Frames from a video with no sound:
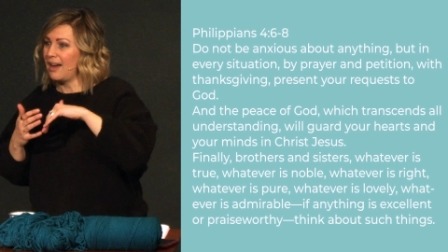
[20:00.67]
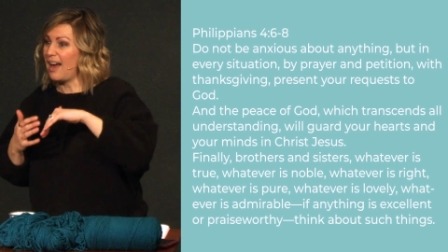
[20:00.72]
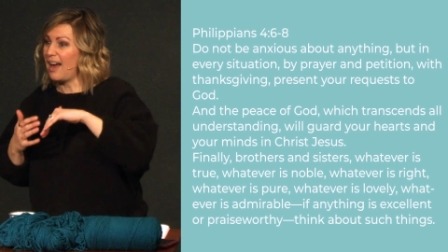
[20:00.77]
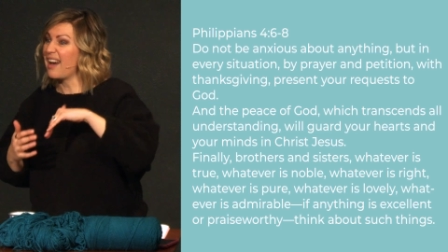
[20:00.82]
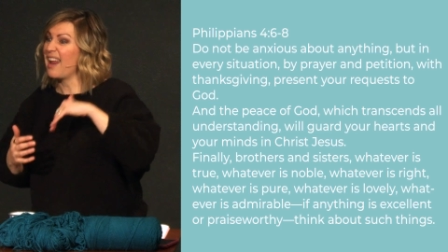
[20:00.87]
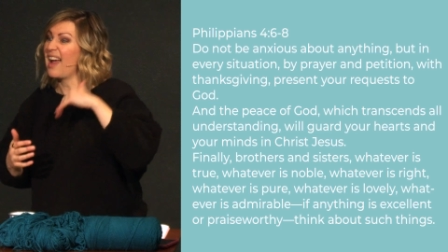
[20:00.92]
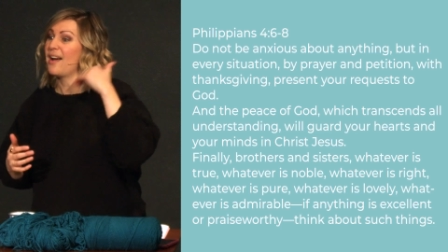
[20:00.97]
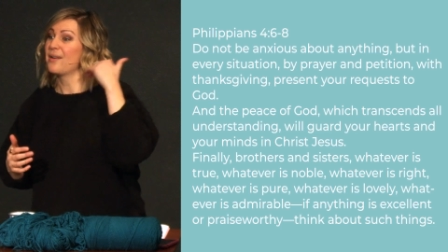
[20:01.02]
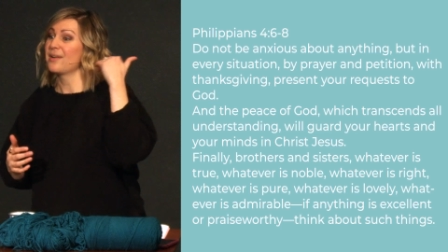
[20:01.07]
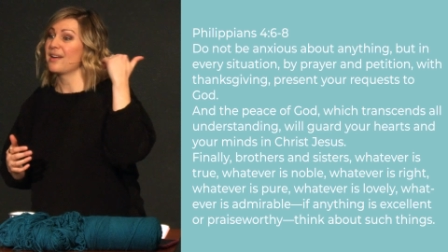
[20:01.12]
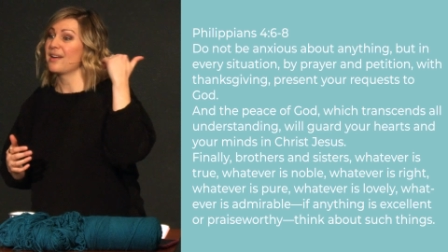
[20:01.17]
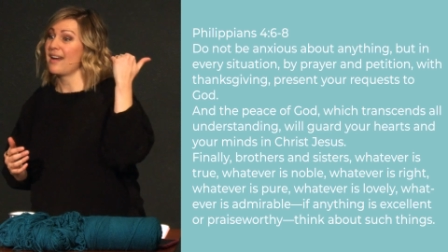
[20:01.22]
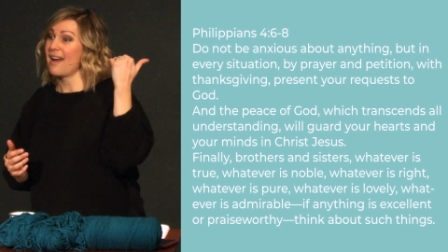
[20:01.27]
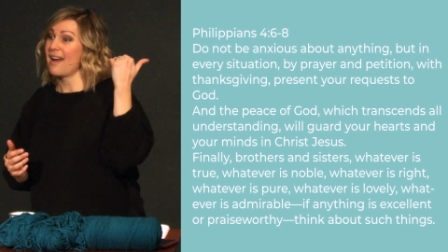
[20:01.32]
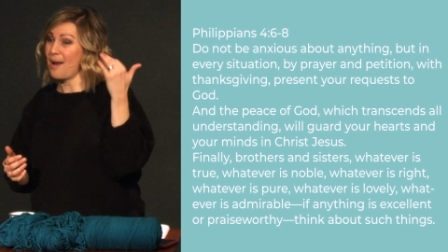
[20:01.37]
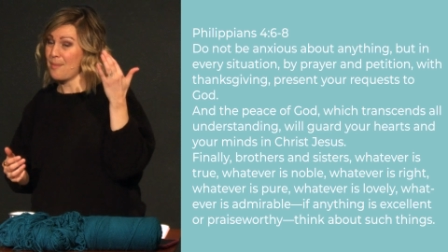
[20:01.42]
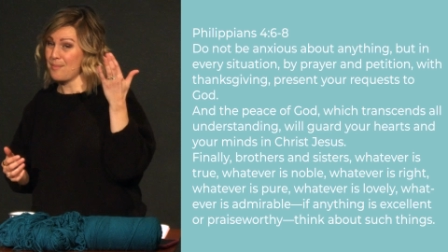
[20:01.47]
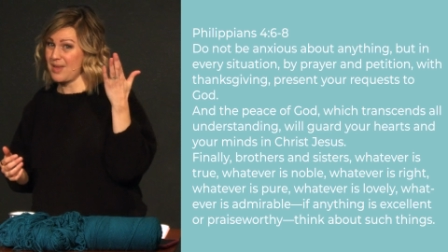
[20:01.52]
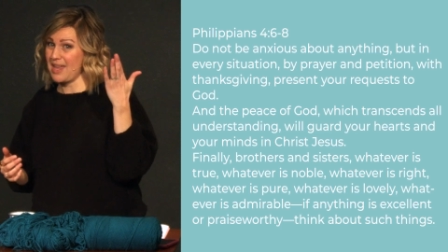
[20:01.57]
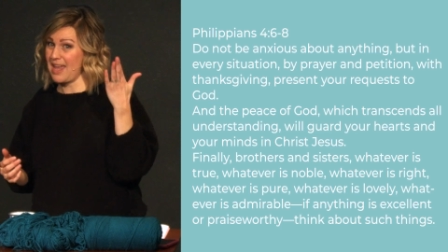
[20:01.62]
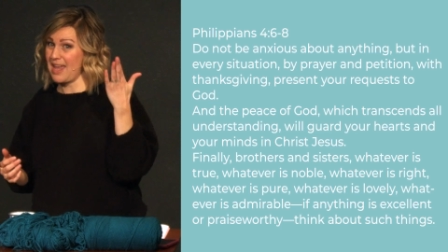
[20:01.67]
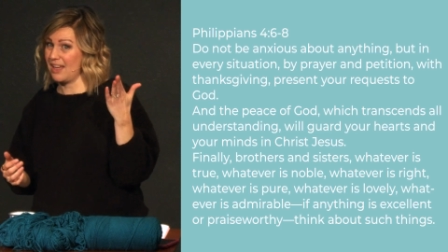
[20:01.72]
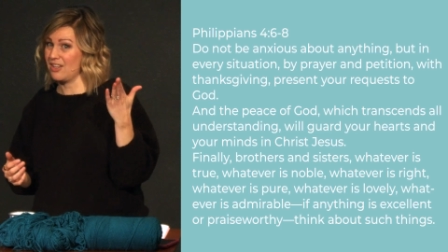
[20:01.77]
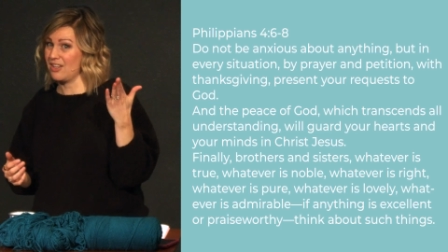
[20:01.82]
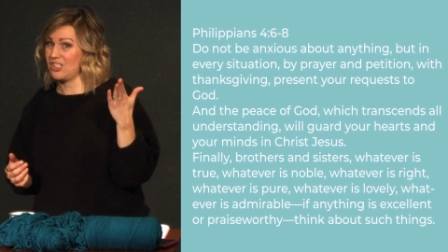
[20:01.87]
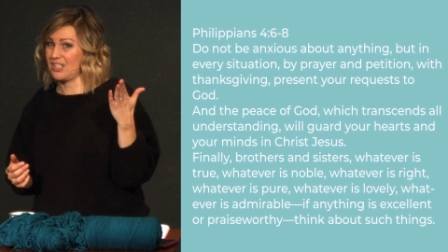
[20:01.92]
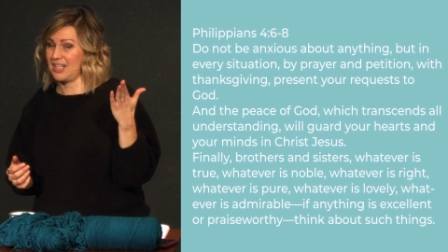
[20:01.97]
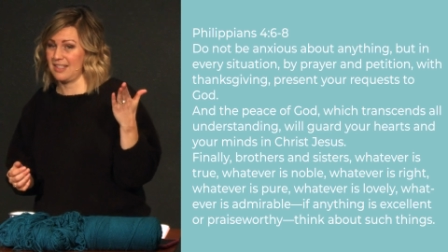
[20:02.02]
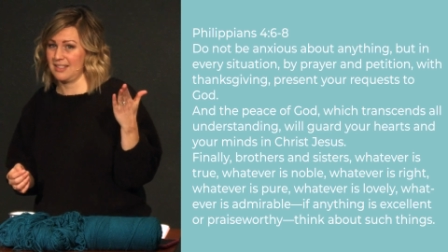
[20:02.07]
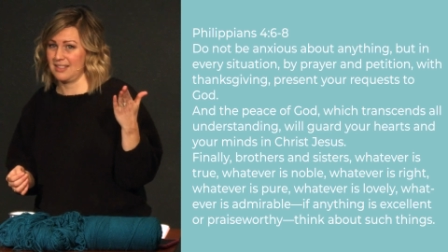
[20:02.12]
on how to not be
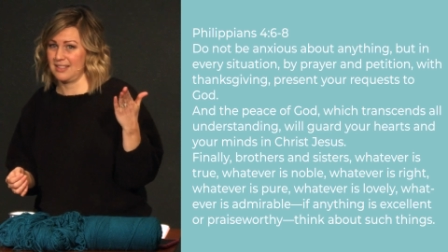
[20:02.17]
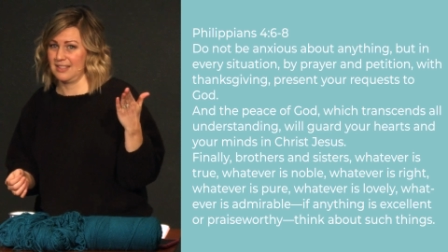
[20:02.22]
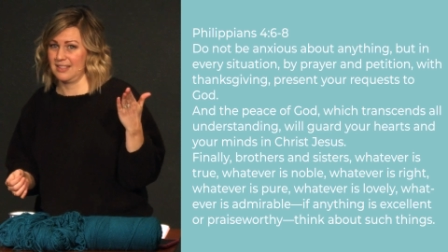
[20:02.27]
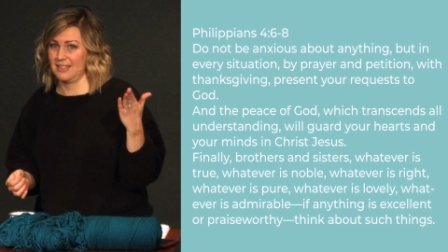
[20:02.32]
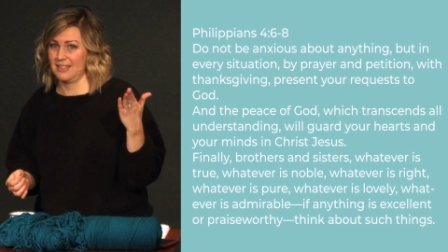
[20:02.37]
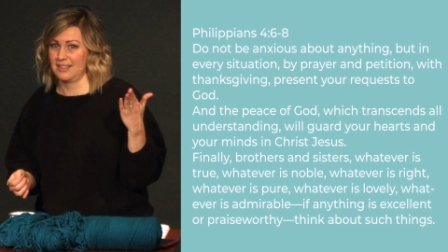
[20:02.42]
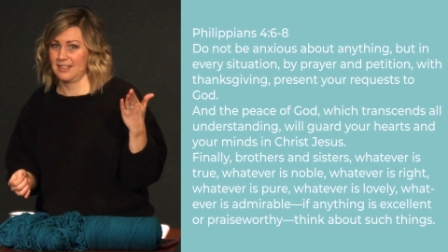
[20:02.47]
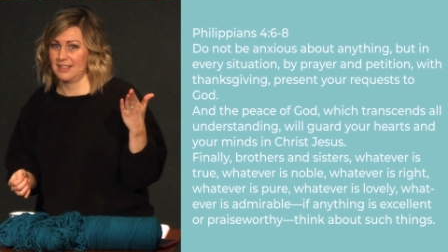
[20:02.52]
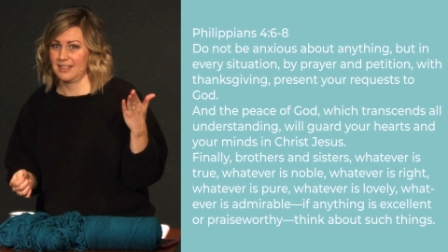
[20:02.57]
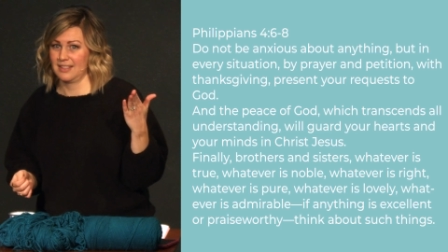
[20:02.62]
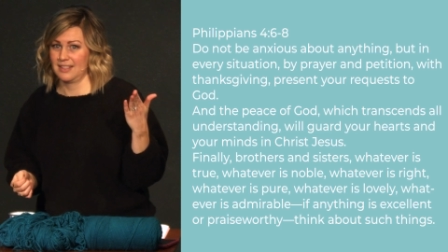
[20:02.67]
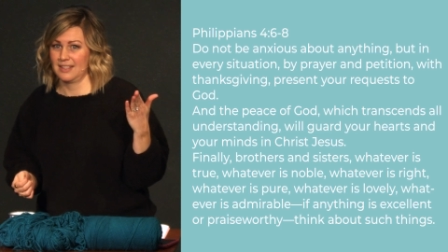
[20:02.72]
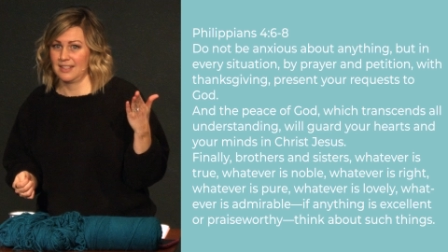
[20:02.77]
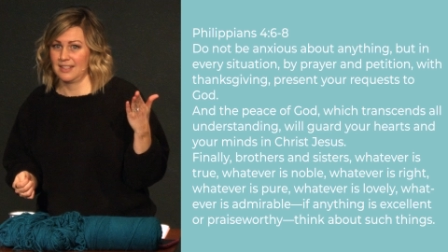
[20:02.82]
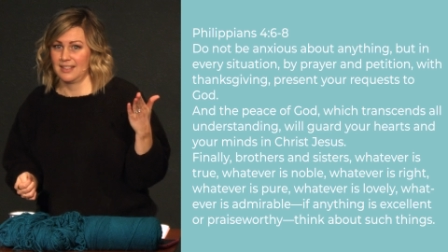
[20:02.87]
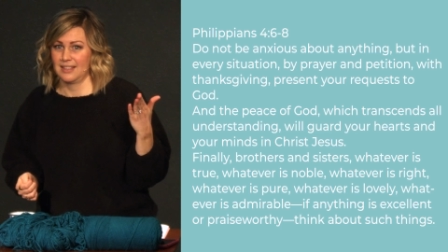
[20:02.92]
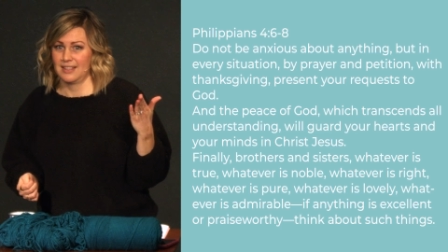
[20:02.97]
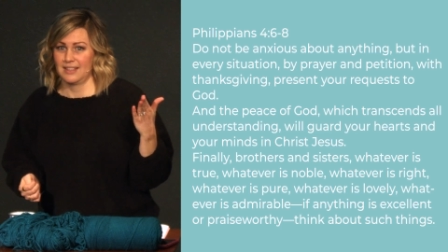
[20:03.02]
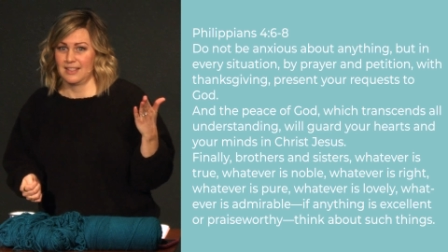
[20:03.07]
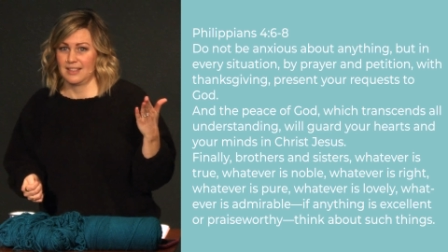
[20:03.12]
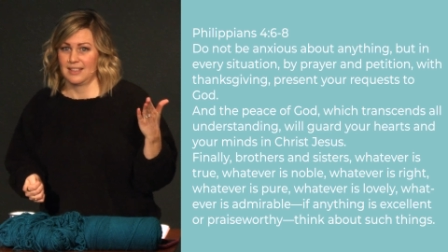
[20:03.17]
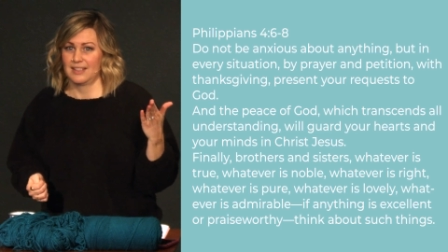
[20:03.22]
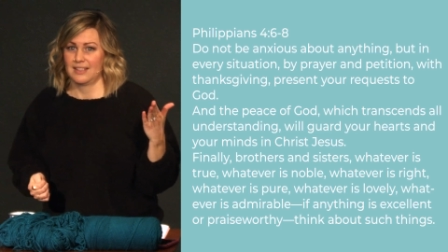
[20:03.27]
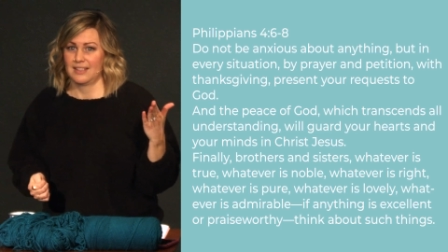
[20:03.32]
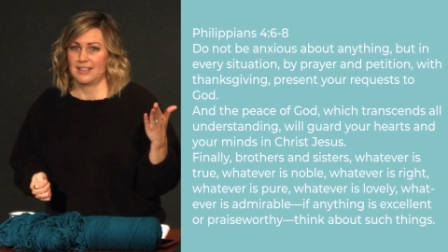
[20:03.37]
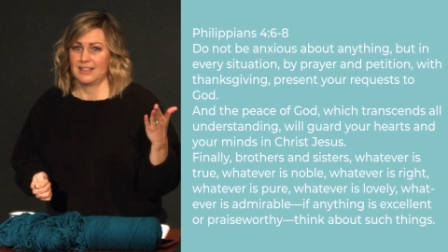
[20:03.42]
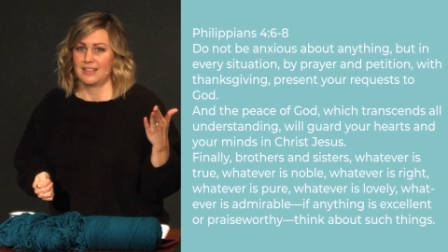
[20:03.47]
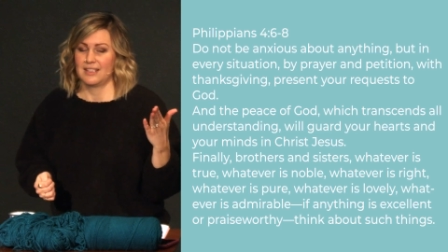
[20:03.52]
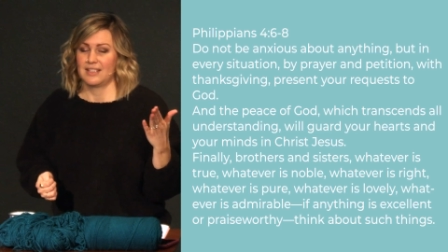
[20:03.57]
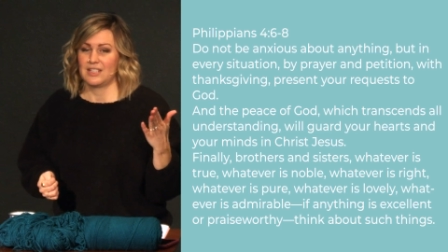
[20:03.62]
anxious.
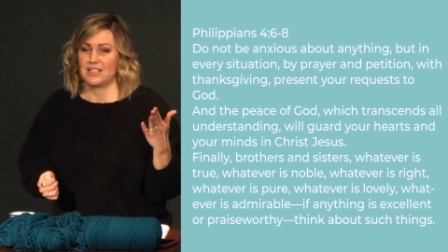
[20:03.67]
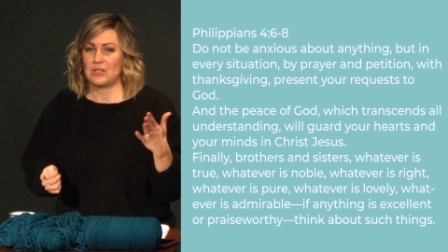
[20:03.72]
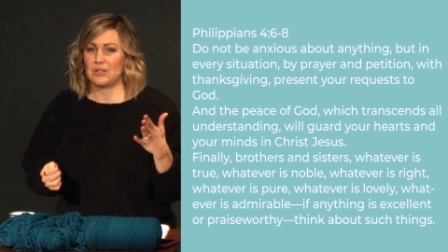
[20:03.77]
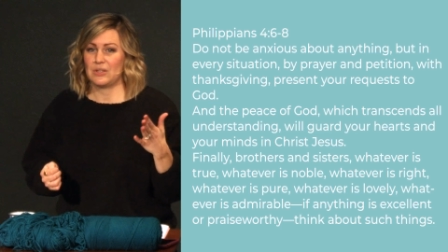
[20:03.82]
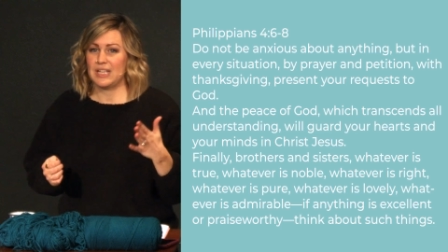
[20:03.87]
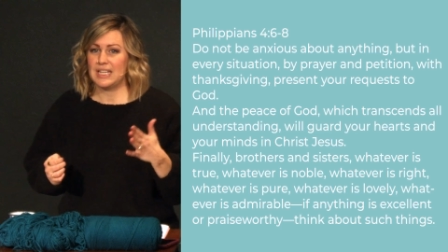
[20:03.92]
So